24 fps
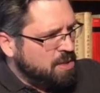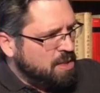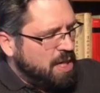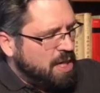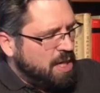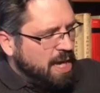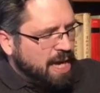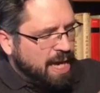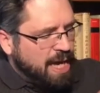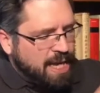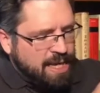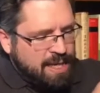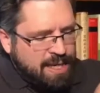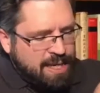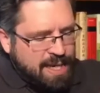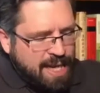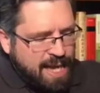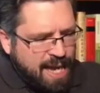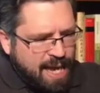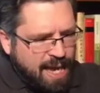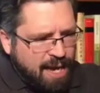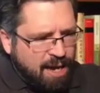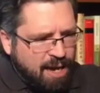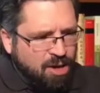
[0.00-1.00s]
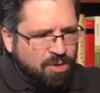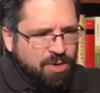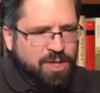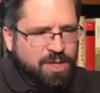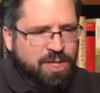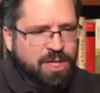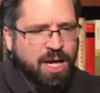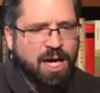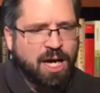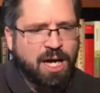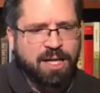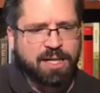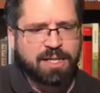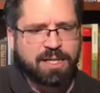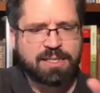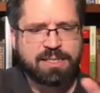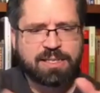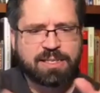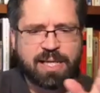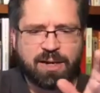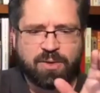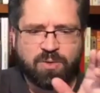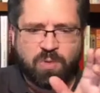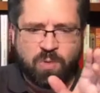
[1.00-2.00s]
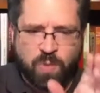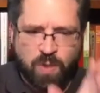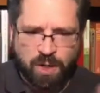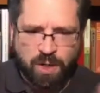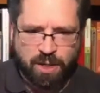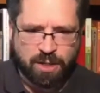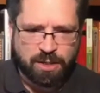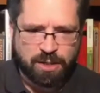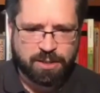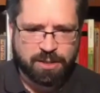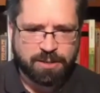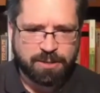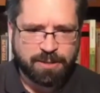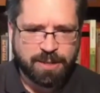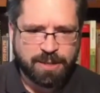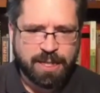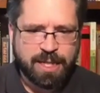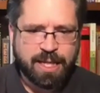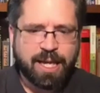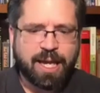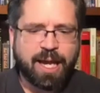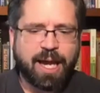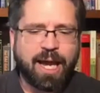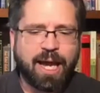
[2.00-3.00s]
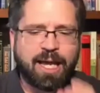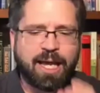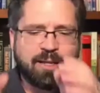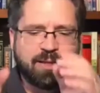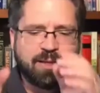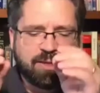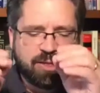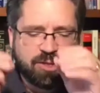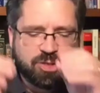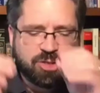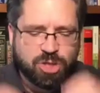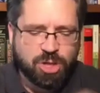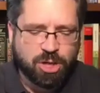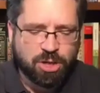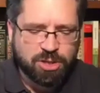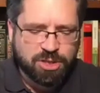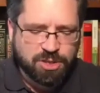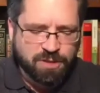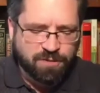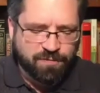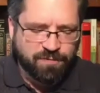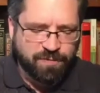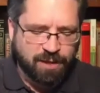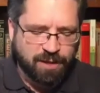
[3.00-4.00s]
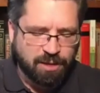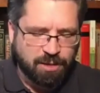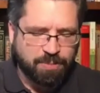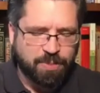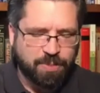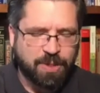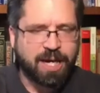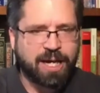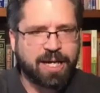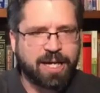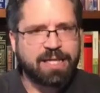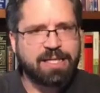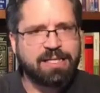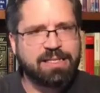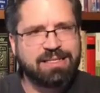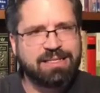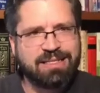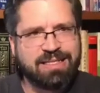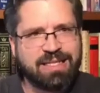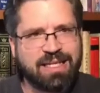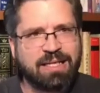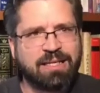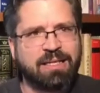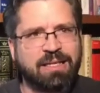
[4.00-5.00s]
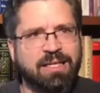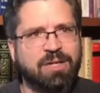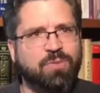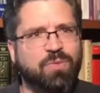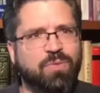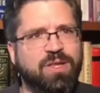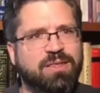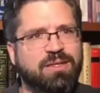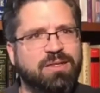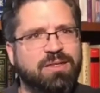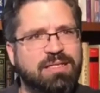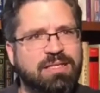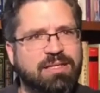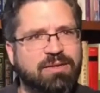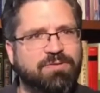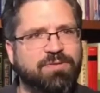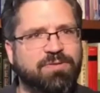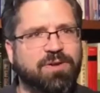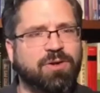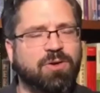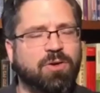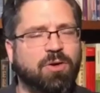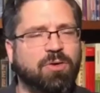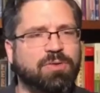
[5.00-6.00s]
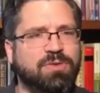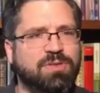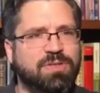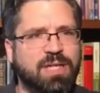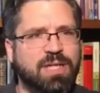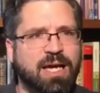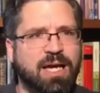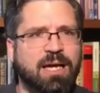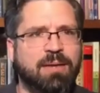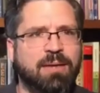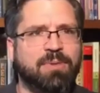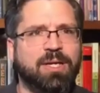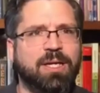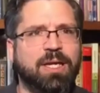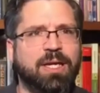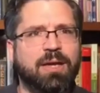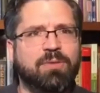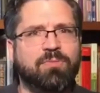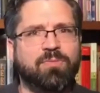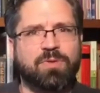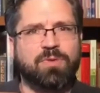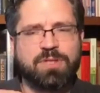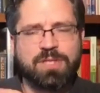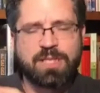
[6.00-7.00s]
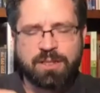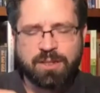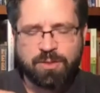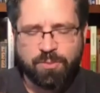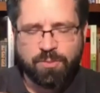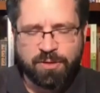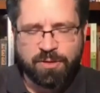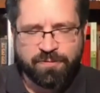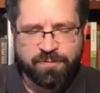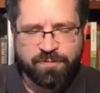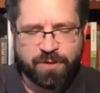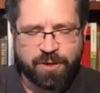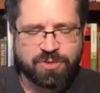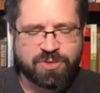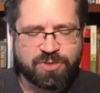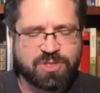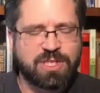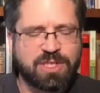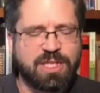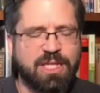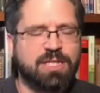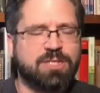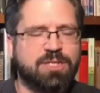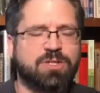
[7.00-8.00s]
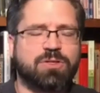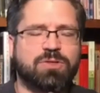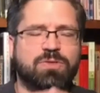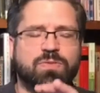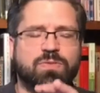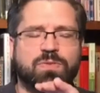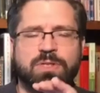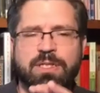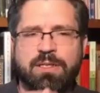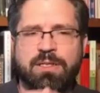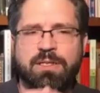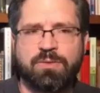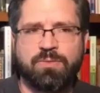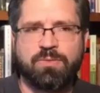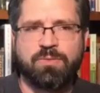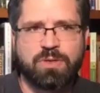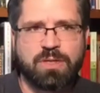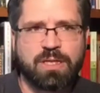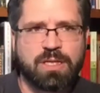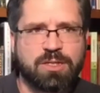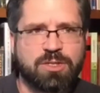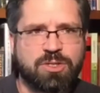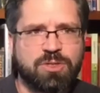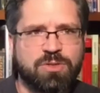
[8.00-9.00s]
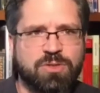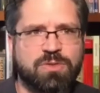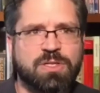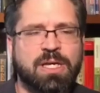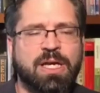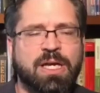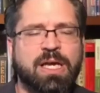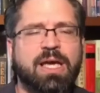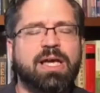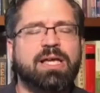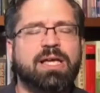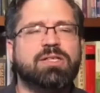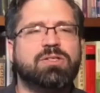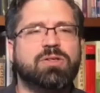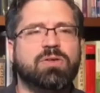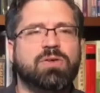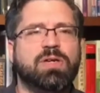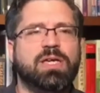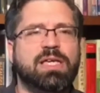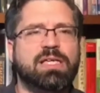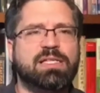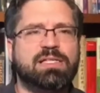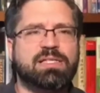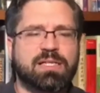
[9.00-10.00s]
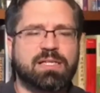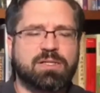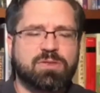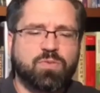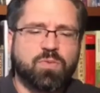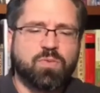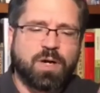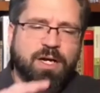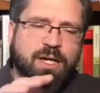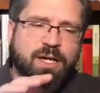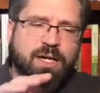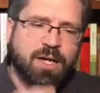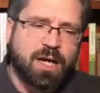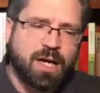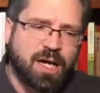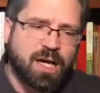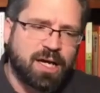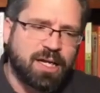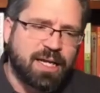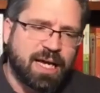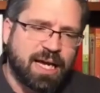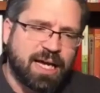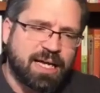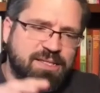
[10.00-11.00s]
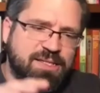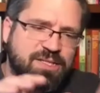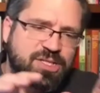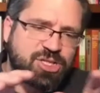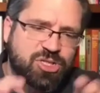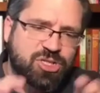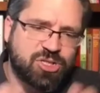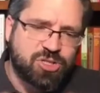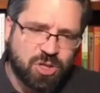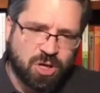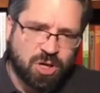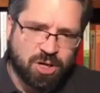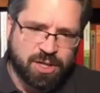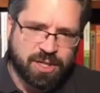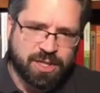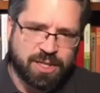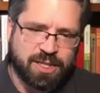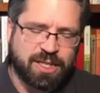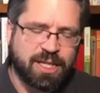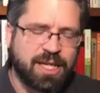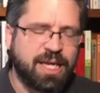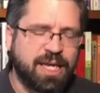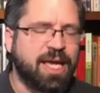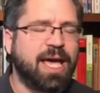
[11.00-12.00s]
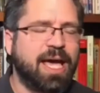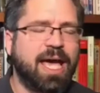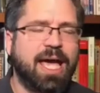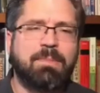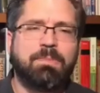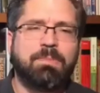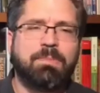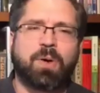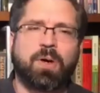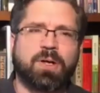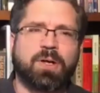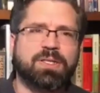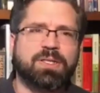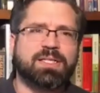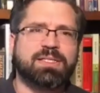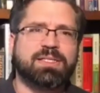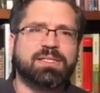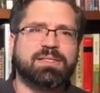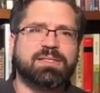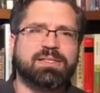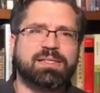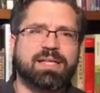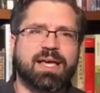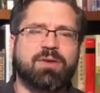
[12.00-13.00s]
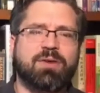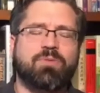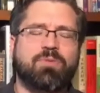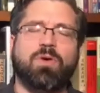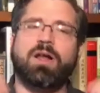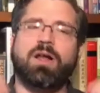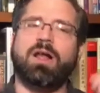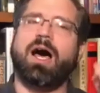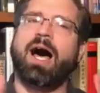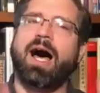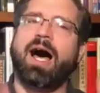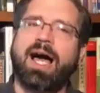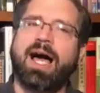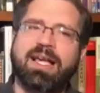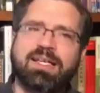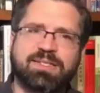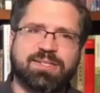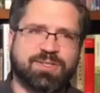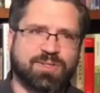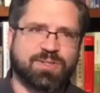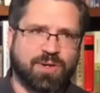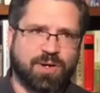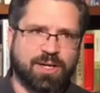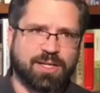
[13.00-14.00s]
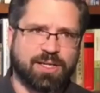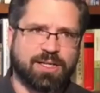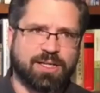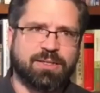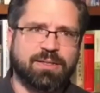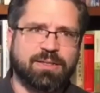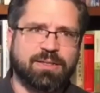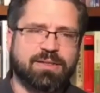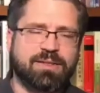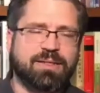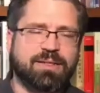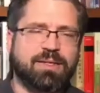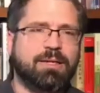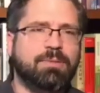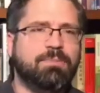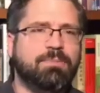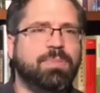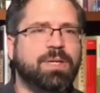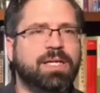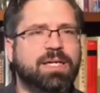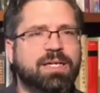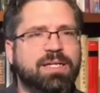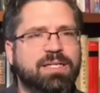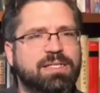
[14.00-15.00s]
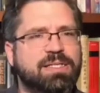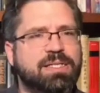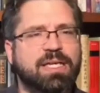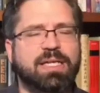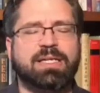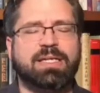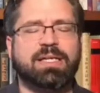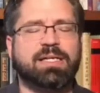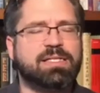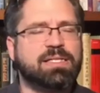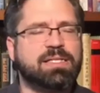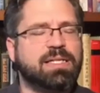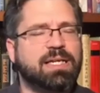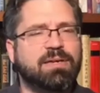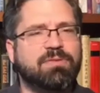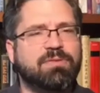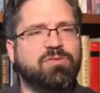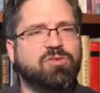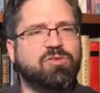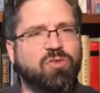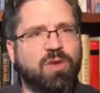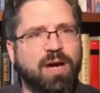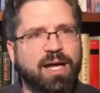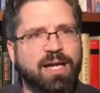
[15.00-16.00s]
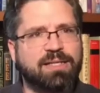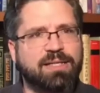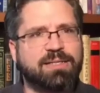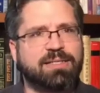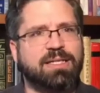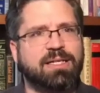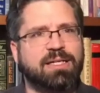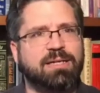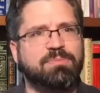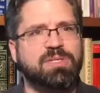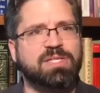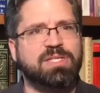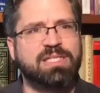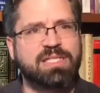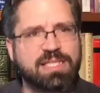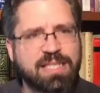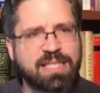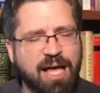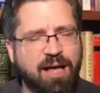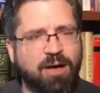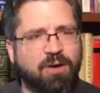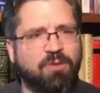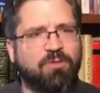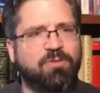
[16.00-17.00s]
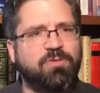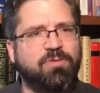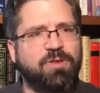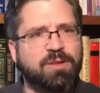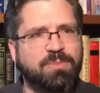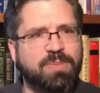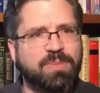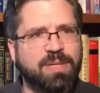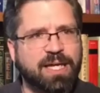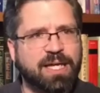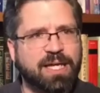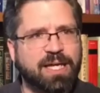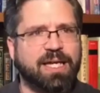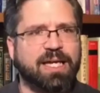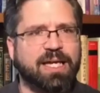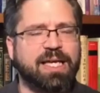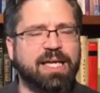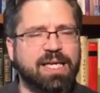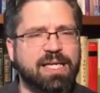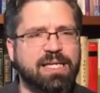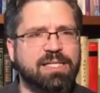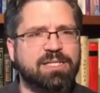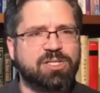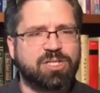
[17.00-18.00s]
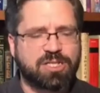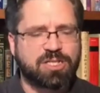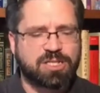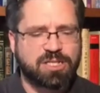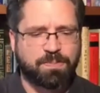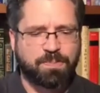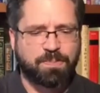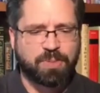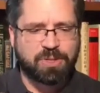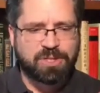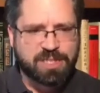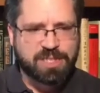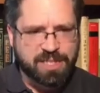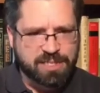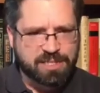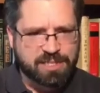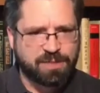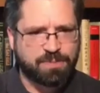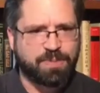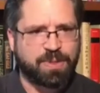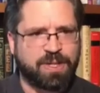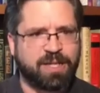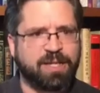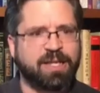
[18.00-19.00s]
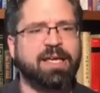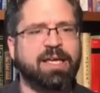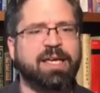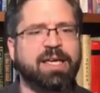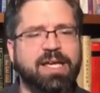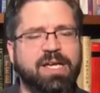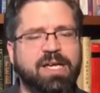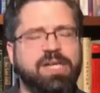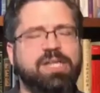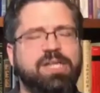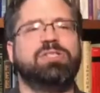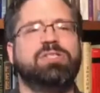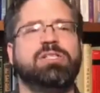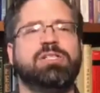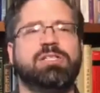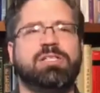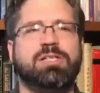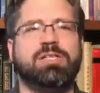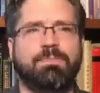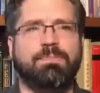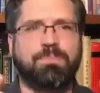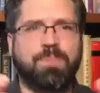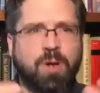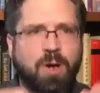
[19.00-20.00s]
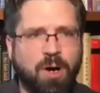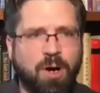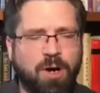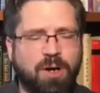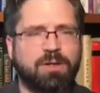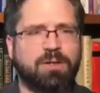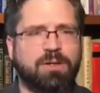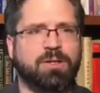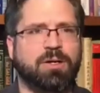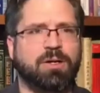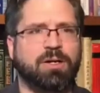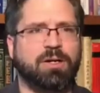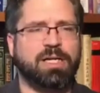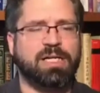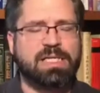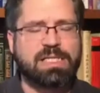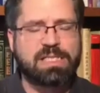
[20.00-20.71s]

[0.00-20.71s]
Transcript: And now God is at work, and the church of Philippi is dealing with a difficult time. Again, we're dealing with false teachers. We're dealing with issues. So he says what God has started. And Paul doesn't say what I started, because he doesn't give credit to himself for the beginning. He's just a participant. He's just a partner.